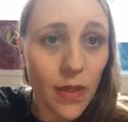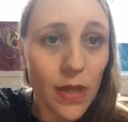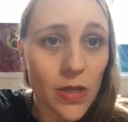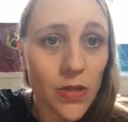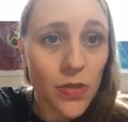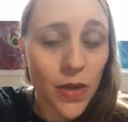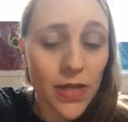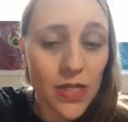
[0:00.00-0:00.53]

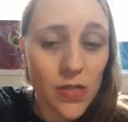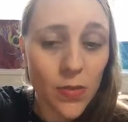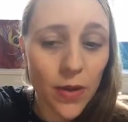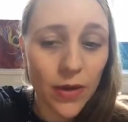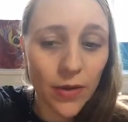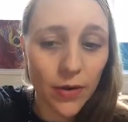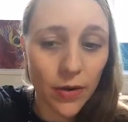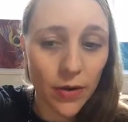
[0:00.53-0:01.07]
So I just
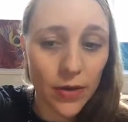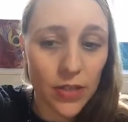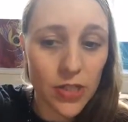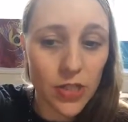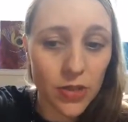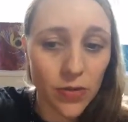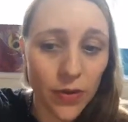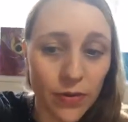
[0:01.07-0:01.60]
want to
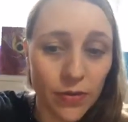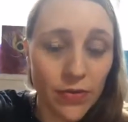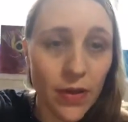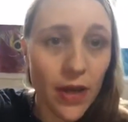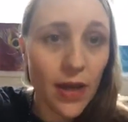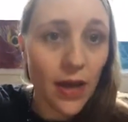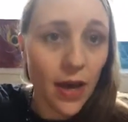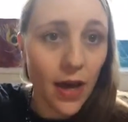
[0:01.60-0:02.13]
encourage you, if
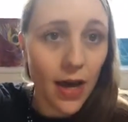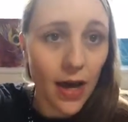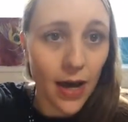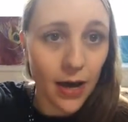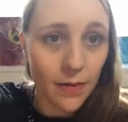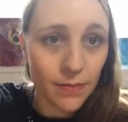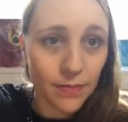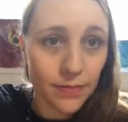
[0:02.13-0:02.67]

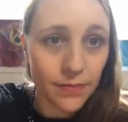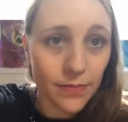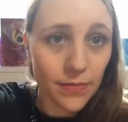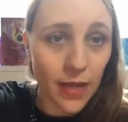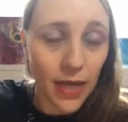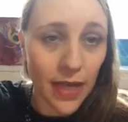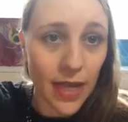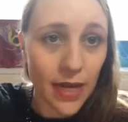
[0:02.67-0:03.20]

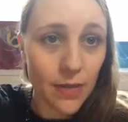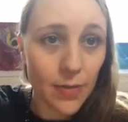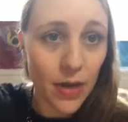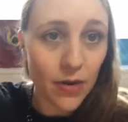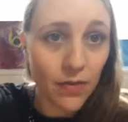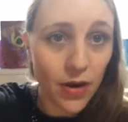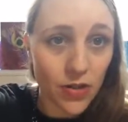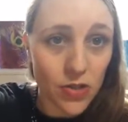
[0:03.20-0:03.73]
again, a bit
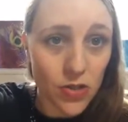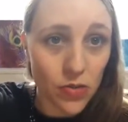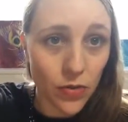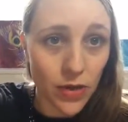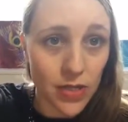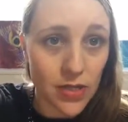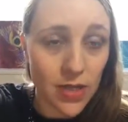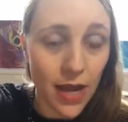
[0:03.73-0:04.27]
of our
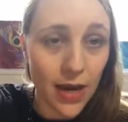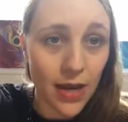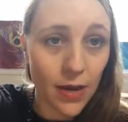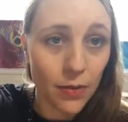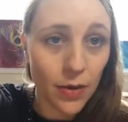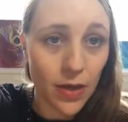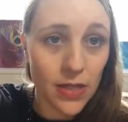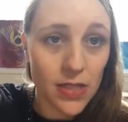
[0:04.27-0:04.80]
story, Scott and I
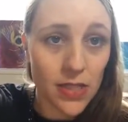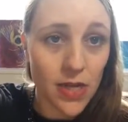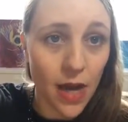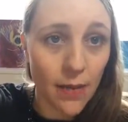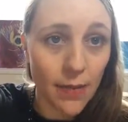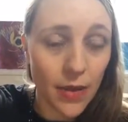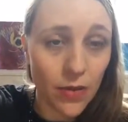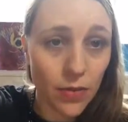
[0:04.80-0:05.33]
were going to
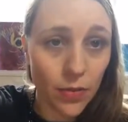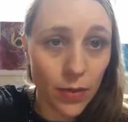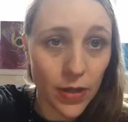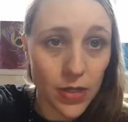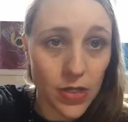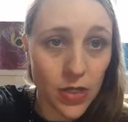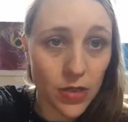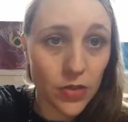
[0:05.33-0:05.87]
stop at 3
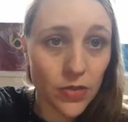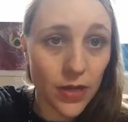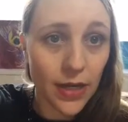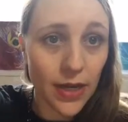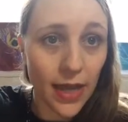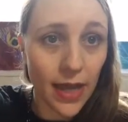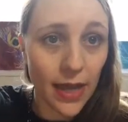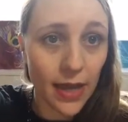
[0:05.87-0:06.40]

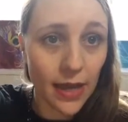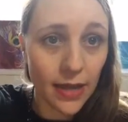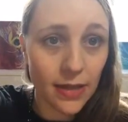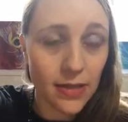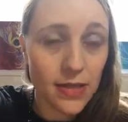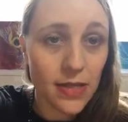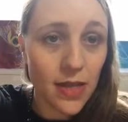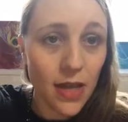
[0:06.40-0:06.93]
children, and